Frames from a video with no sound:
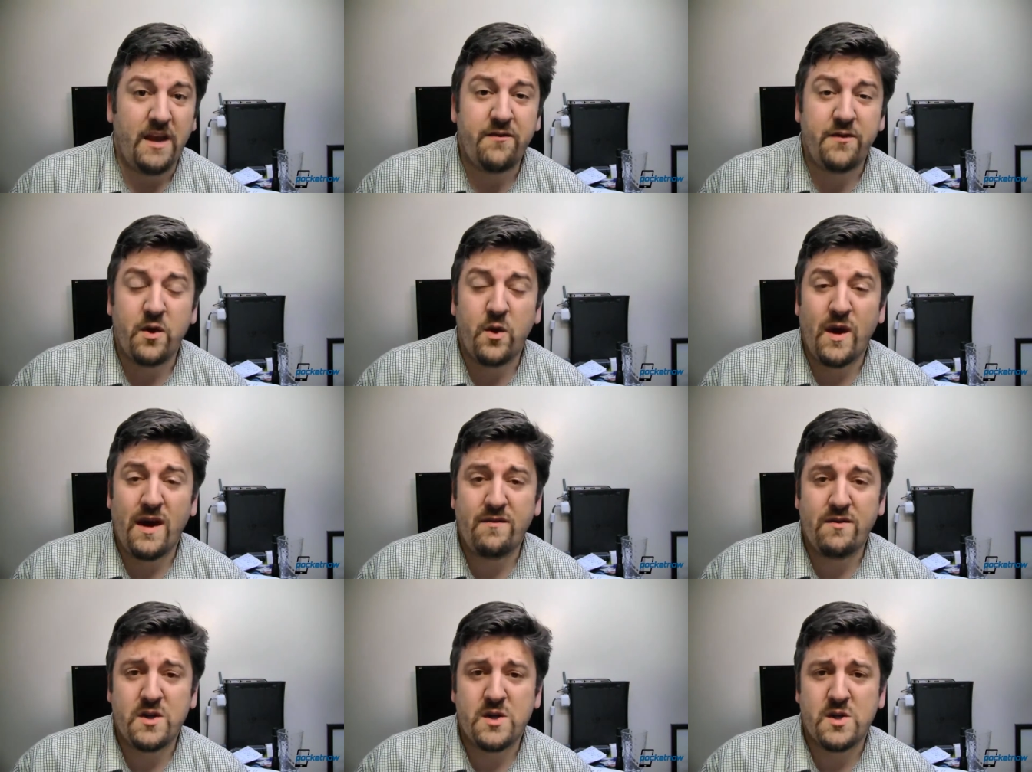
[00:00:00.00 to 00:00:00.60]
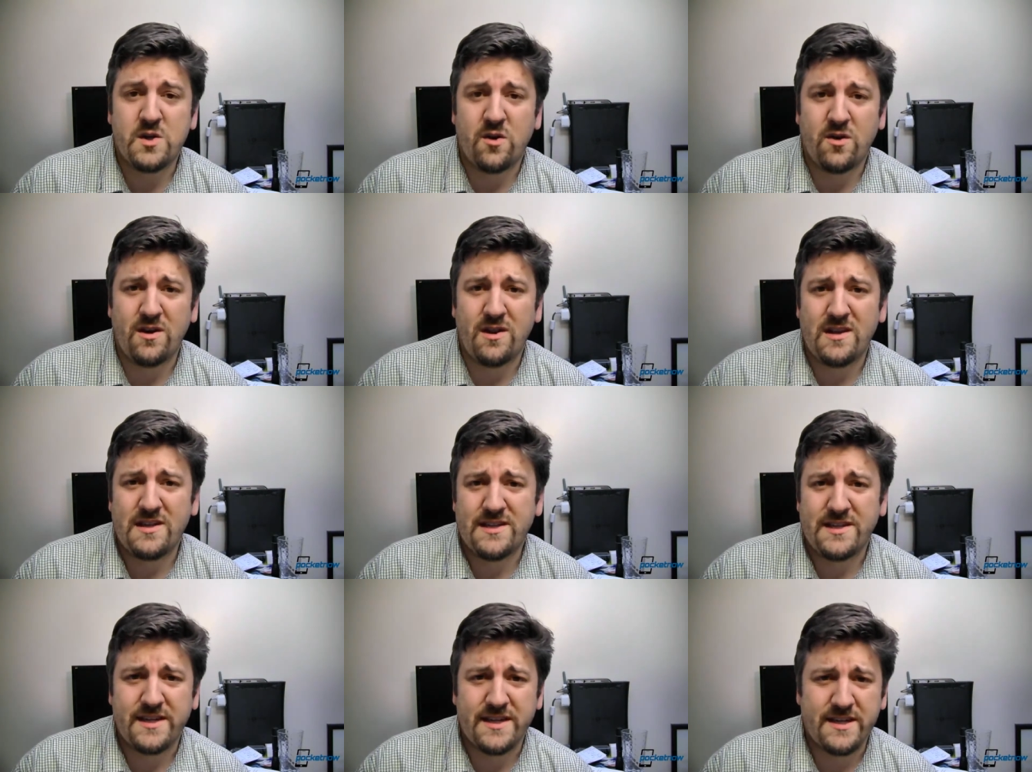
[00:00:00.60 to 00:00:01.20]
If you haven't started
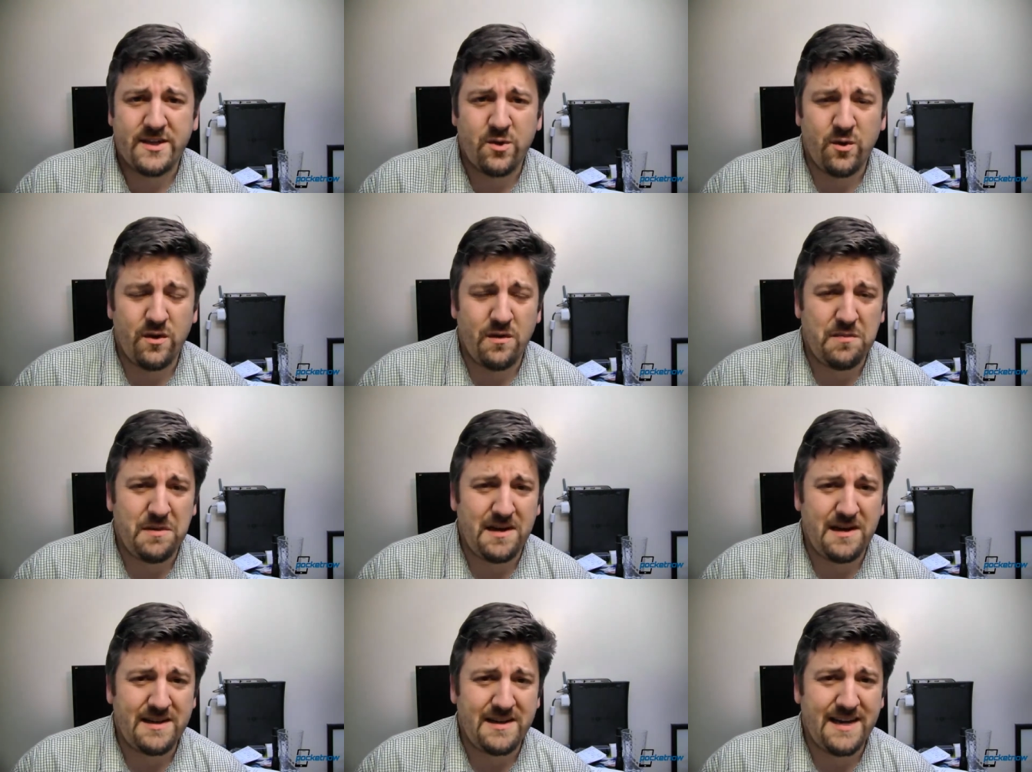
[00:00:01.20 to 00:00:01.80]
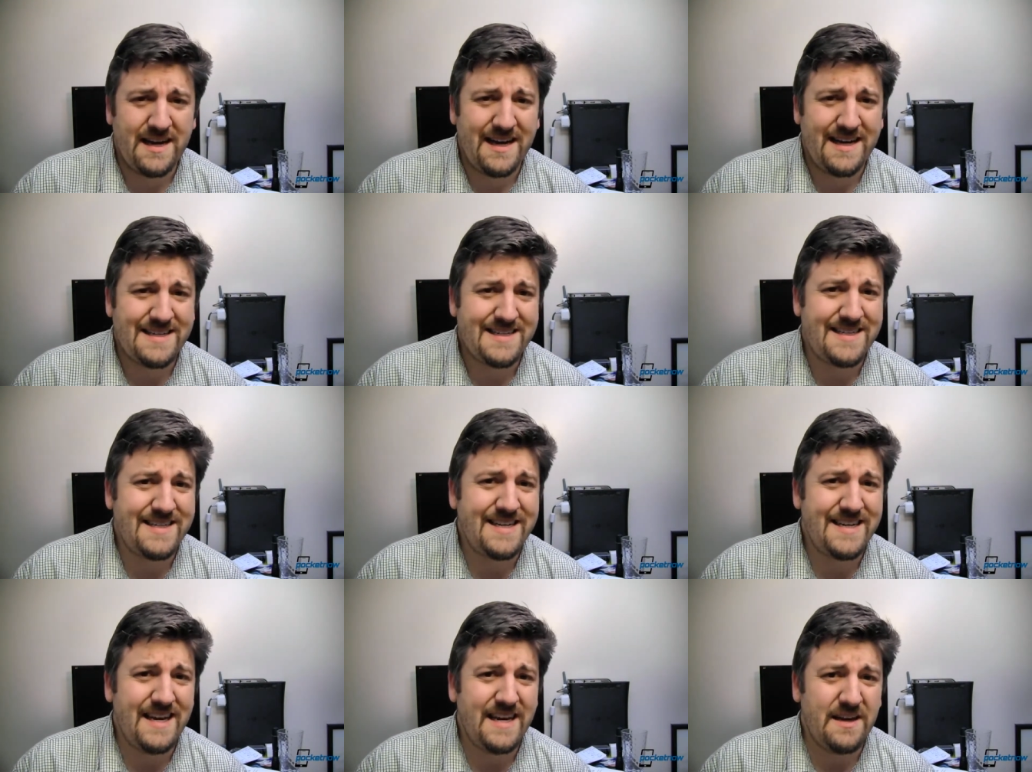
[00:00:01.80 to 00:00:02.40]
listening to our
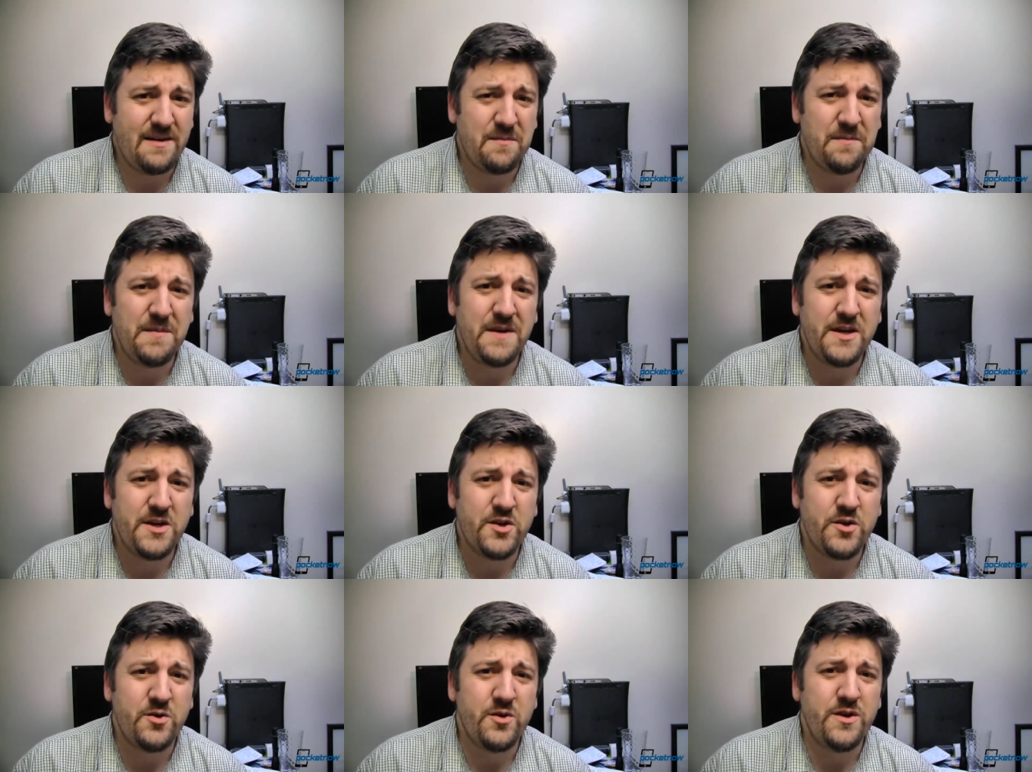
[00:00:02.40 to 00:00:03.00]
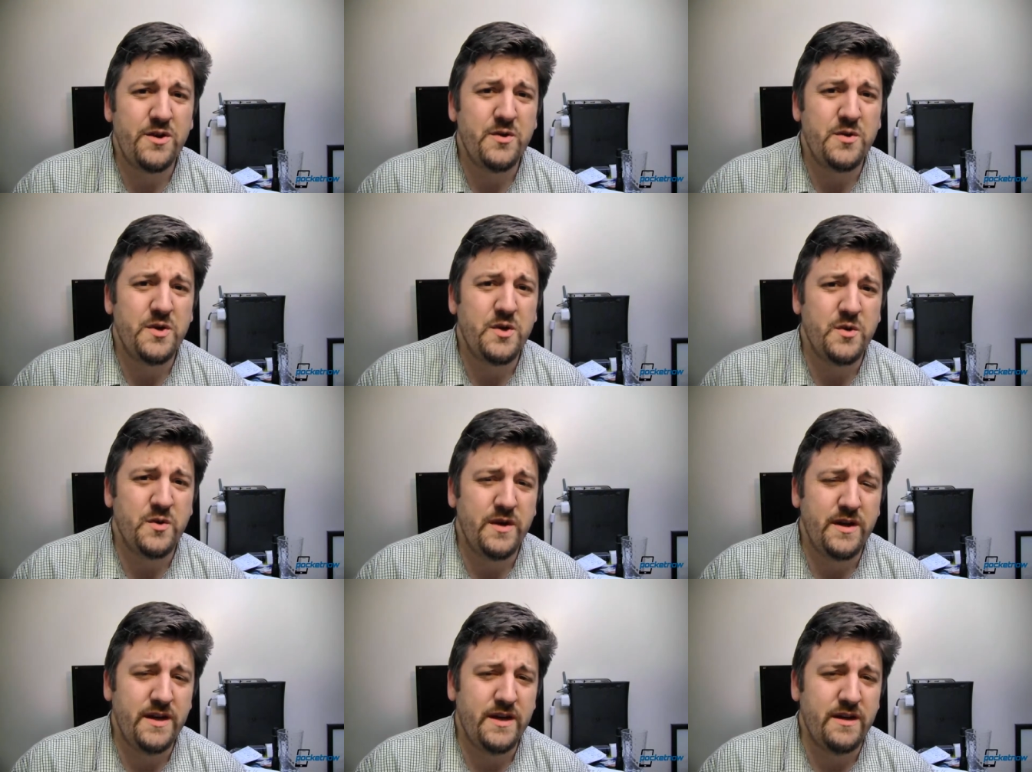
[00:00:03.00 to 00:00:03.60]
podcast yet, make sure you
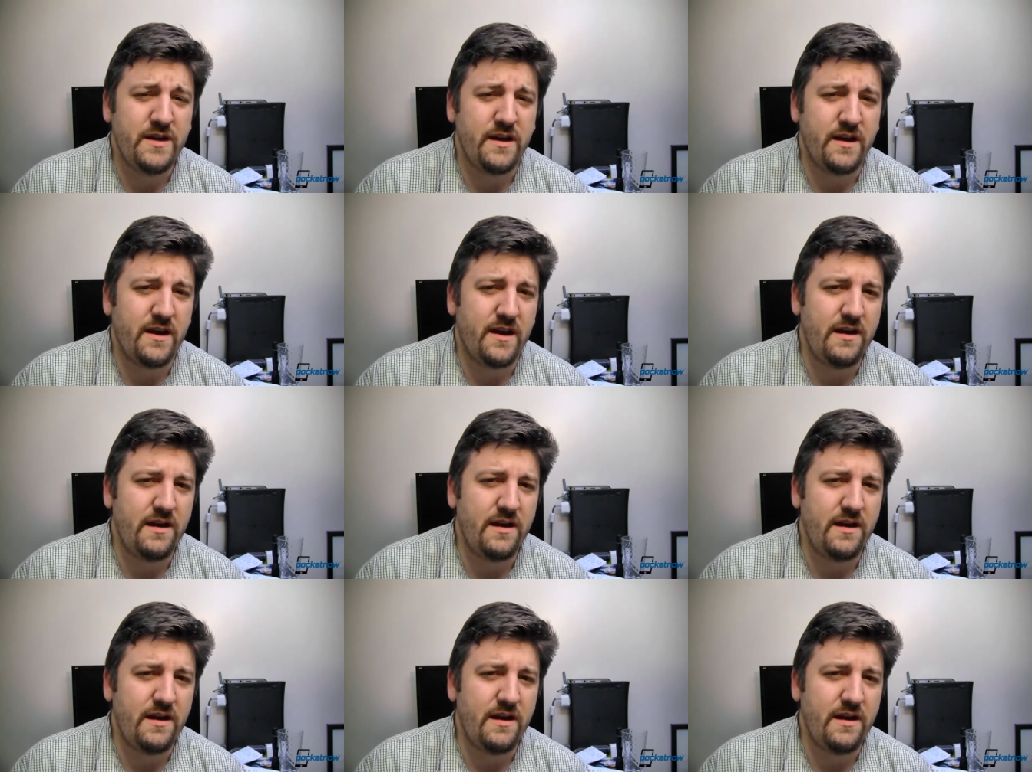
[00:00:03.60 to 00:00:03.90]
tune in.